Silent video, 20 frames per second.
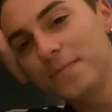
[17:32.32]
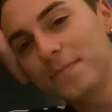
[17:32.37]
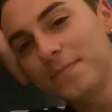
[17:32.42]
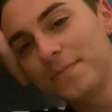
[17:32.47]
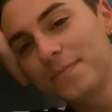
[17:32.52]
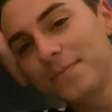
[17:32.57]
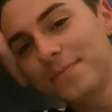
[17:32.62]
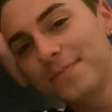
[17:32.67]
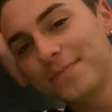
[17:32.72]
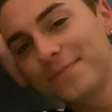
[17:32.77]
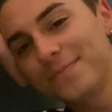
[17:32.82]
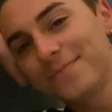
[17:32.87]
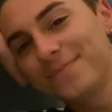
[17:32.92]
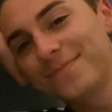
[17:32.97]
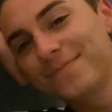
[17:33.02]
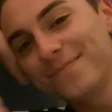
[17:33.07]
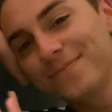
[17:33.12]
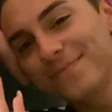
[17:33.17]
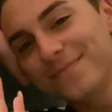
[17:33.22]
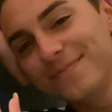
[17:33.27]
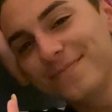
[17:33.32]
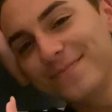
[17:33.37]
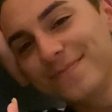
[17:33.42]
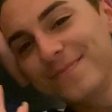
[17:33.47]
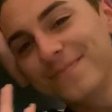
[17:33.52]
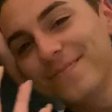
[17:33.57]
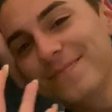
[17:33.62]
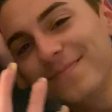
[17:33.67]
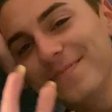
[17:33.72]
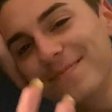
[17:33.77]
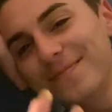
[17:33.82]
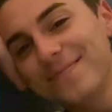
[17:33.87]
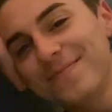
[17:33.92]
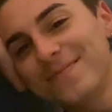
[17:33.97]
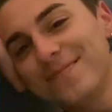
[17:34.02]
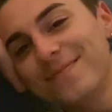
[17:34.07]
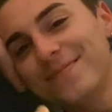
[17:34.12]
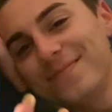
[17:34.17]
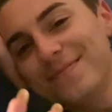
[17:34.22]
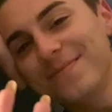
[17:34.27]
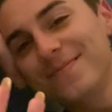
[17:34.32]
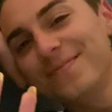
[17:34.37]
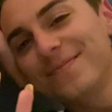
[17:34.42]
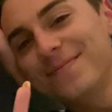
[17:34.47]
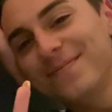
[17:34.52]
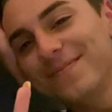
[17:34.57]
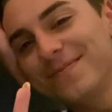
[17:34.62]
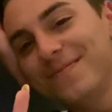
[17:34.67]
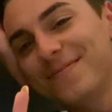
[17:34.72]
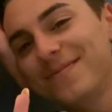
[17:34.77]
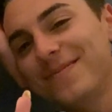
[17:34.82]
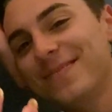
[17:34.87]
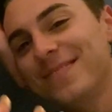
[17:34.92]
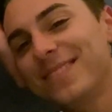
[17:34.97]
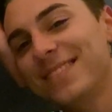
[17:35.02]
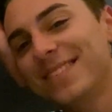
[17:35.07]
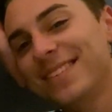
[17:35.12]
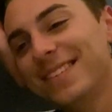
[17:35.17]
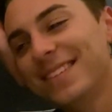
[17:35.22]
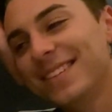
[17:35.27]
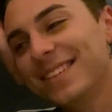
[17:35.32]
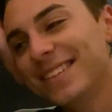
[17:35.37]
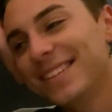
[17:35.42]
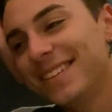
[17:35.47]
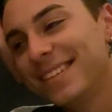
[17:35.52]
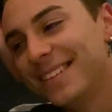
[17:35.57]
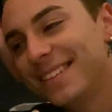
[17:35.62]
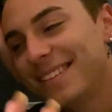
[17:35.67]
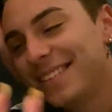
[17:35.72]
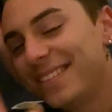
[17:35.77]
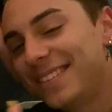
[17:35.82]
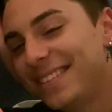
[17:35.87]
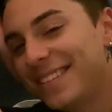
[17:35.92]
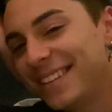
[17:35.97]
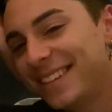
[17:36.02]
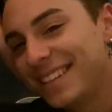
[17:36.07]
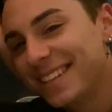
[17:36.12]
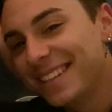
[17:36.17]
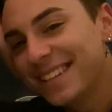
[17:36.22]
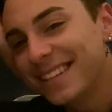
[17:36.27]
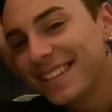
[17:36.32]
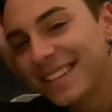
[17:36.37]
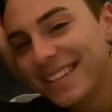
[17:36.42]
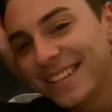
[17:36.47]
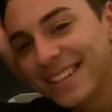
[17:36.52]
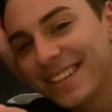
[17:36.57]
No words are spoken by the person on screen.